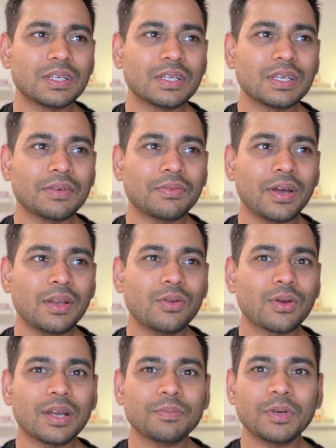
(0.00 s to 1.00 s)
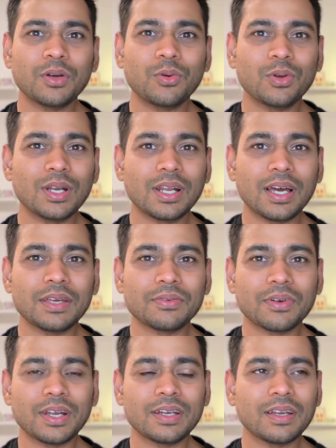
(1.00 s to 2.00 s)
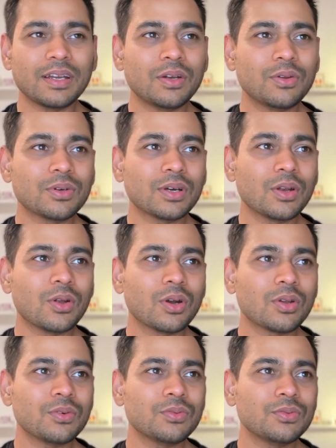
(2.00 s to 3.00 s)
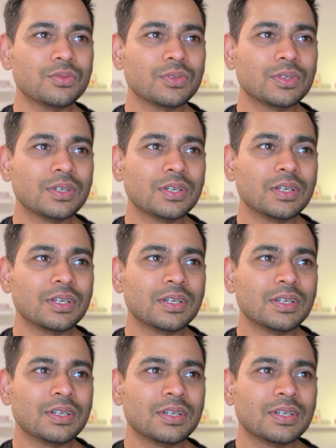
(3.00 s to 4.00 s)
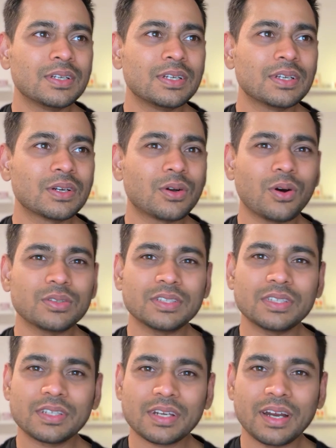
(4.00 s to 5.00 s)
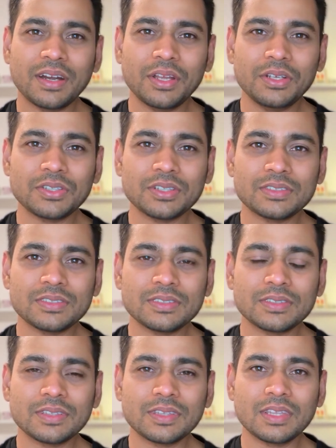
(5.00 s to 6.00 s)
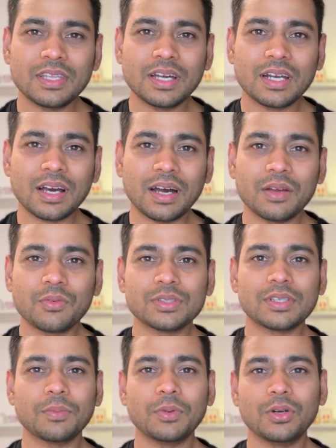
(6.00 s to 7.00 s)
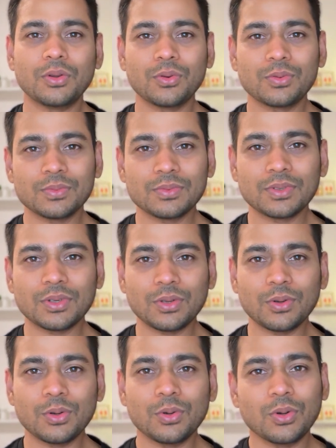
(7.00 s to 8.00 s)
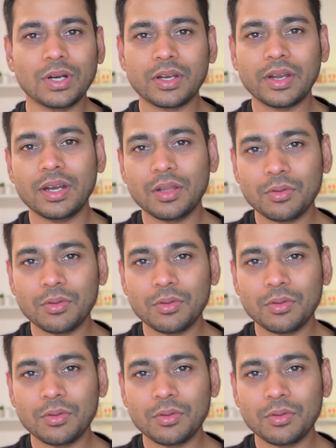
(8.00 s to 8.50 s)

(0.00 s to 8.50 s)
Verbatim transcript: if I look at my own life, right, it took a lot of causes and conditions that I was able to, you know, do a 10 day